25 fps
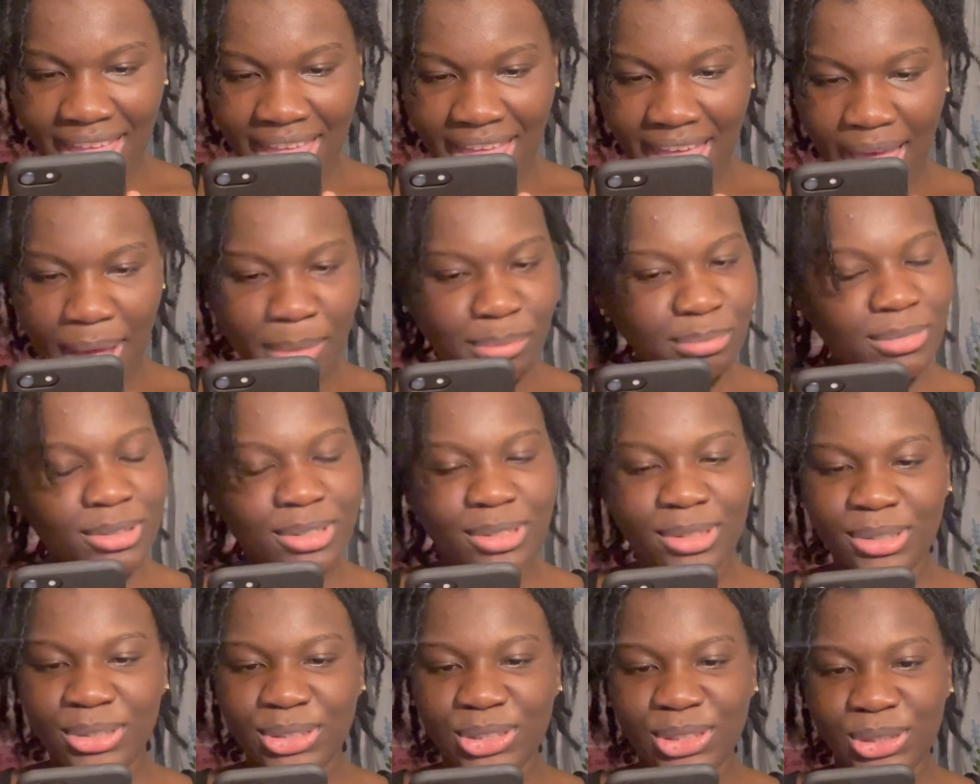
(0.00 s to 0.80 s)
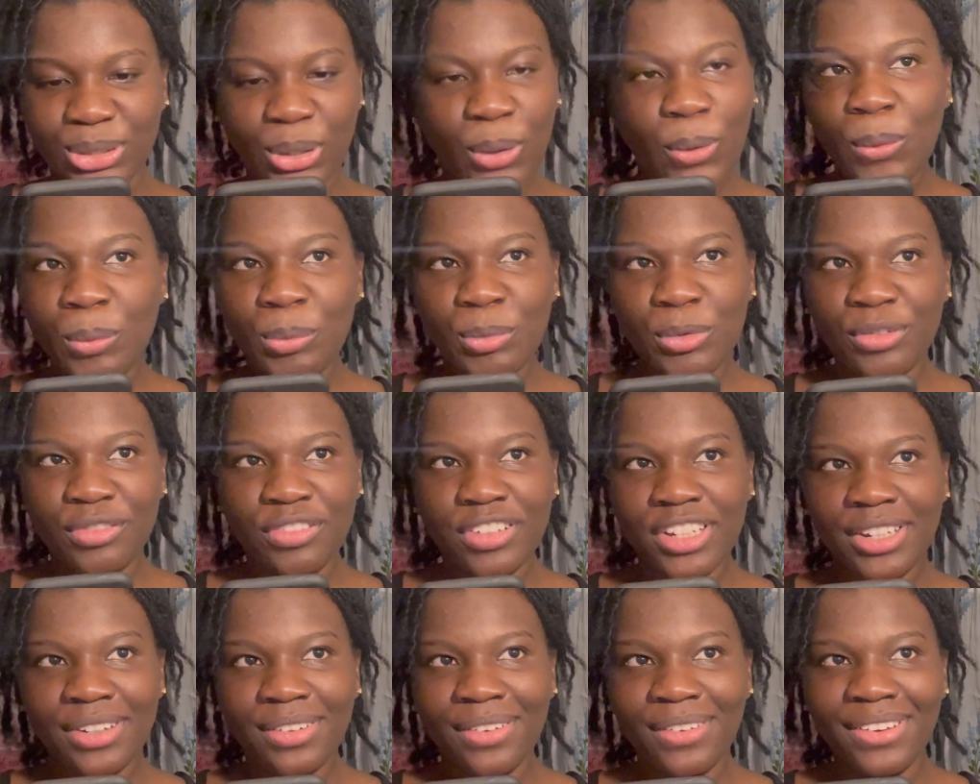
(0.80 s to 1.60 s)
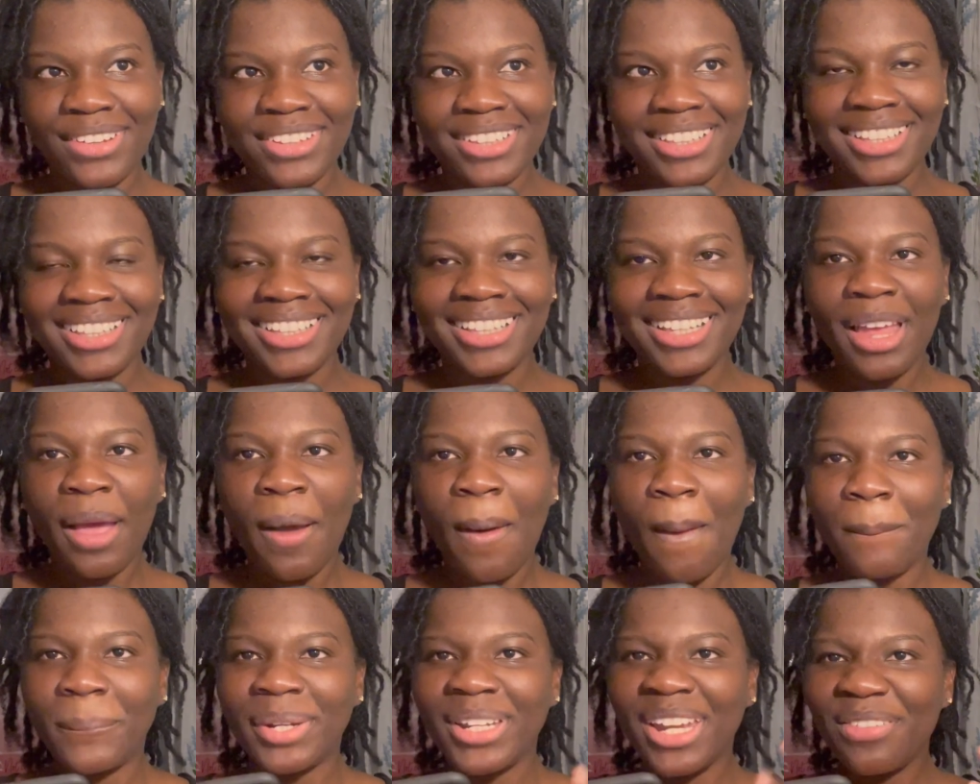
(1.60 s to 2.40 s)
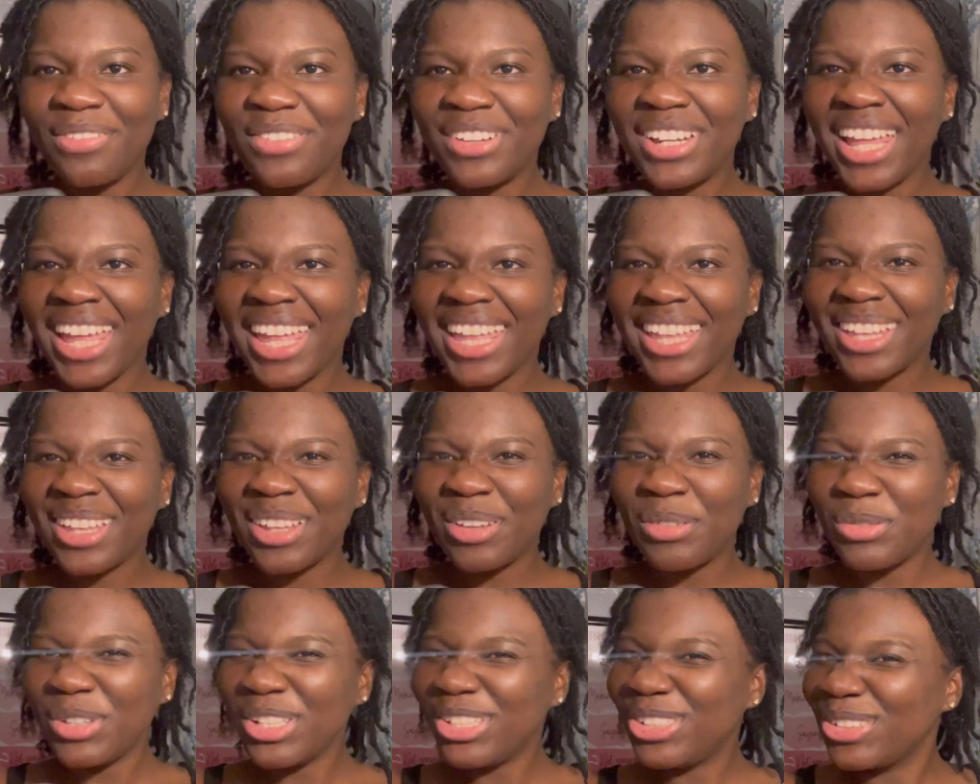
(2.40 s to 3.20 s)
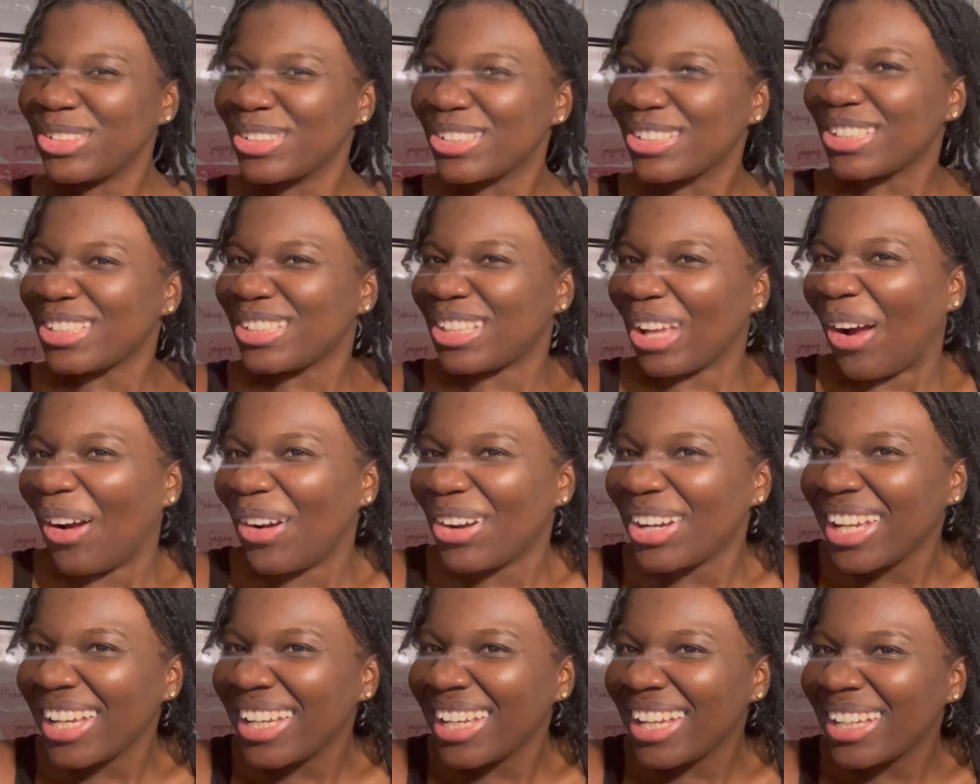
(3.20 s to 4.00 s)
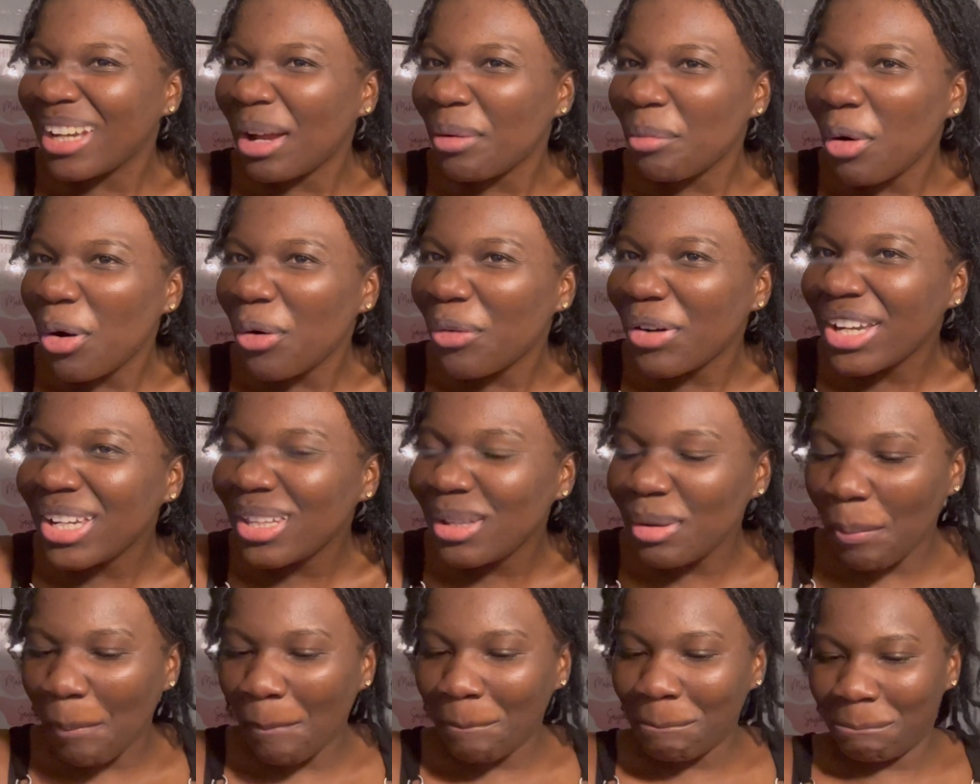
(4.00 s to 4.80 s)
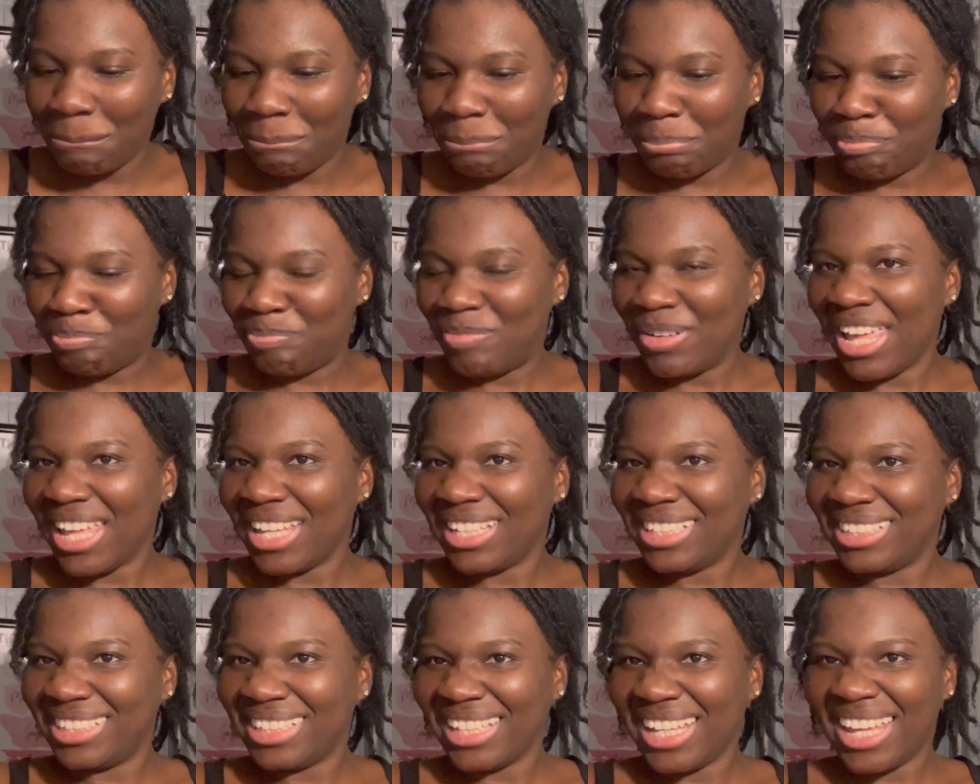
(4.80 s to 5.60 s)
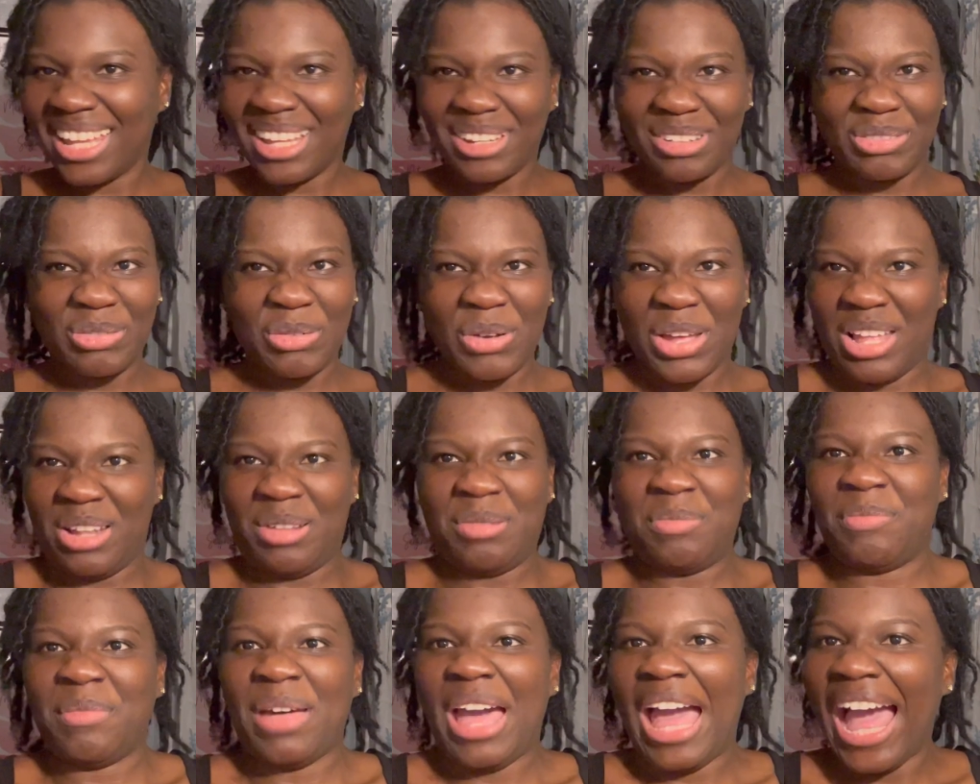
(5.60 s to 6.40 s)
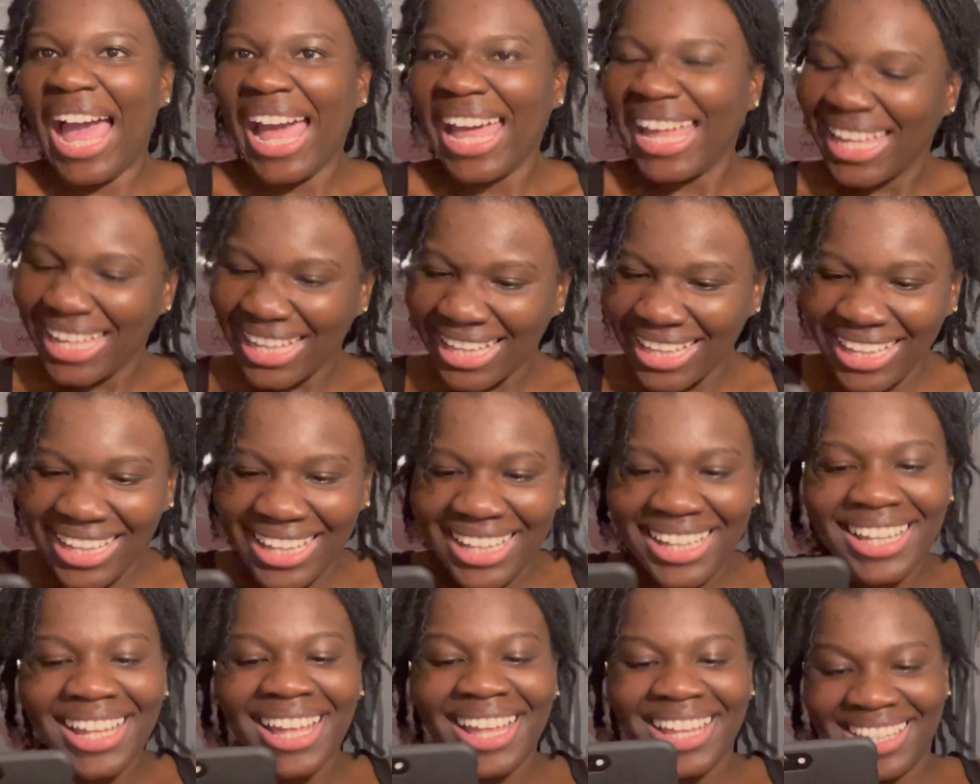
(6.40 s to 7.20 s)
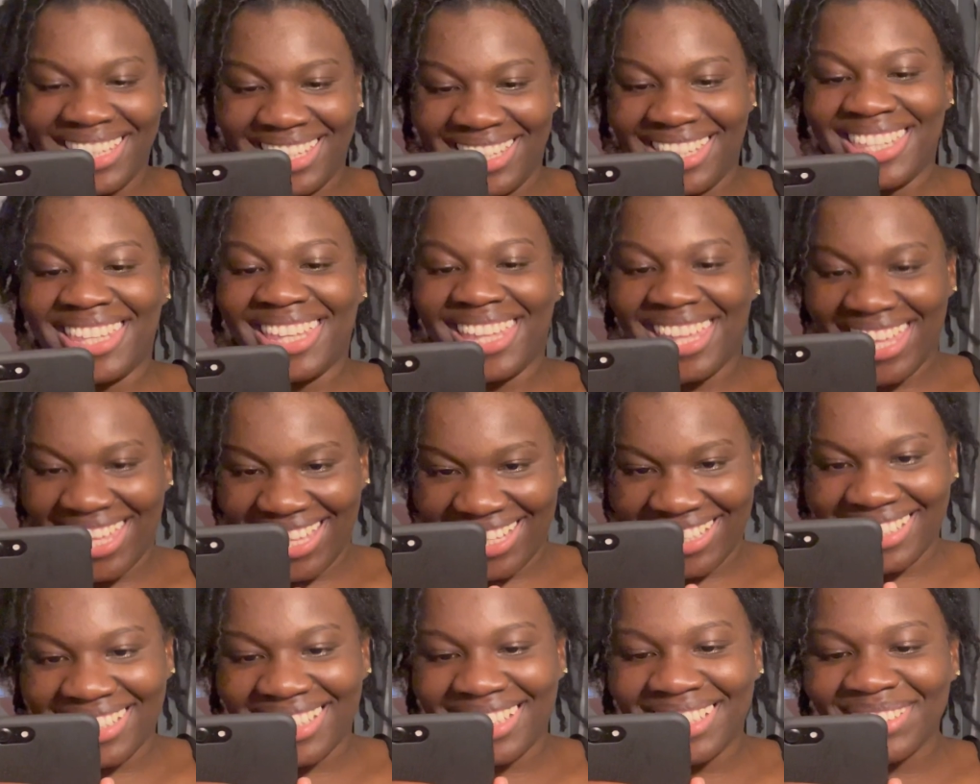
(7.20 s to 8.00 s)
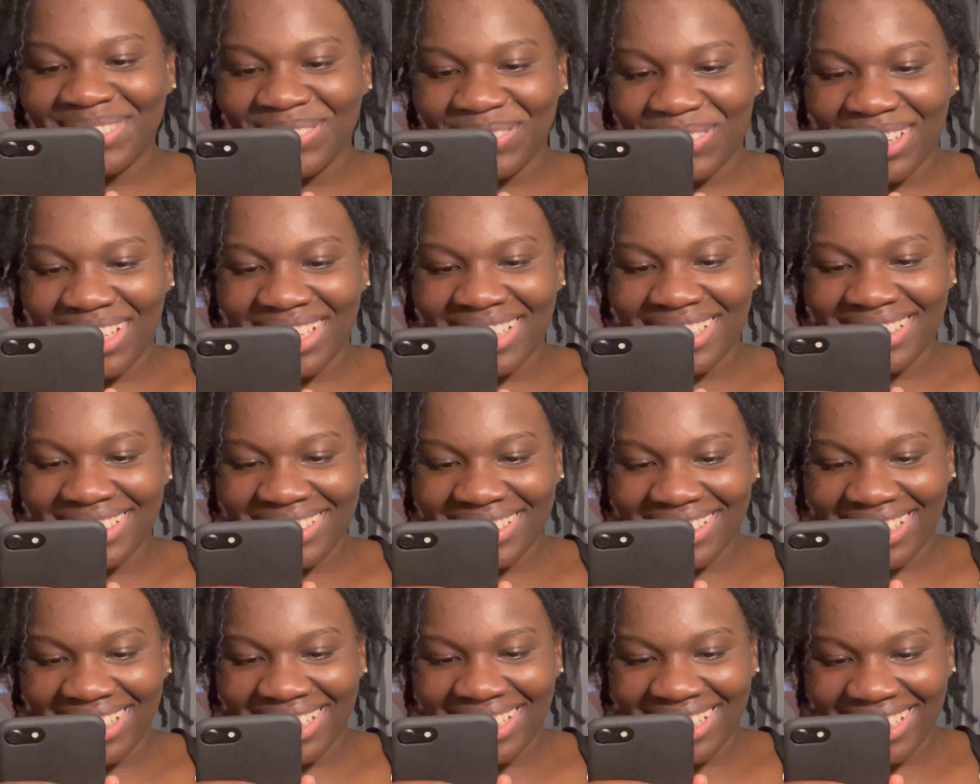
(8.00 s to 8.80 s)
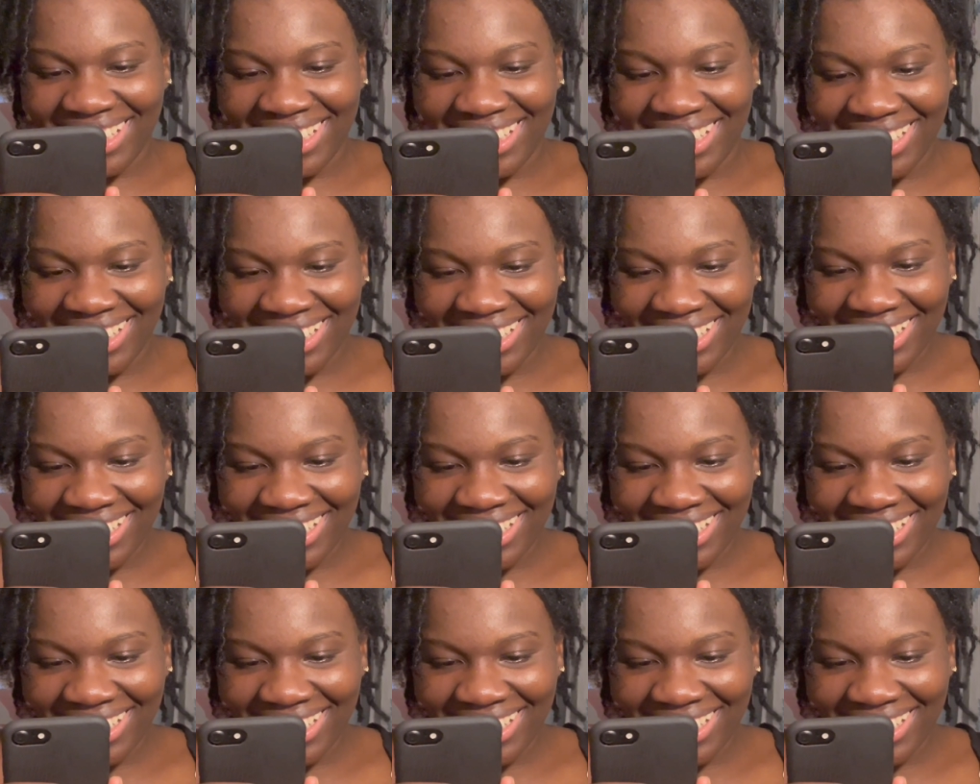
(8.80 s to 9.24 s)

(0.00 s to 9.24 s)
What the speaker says: I'm so moving on. But I feel like we just started and I'm already like saying, well, bye. Yes, this part is good.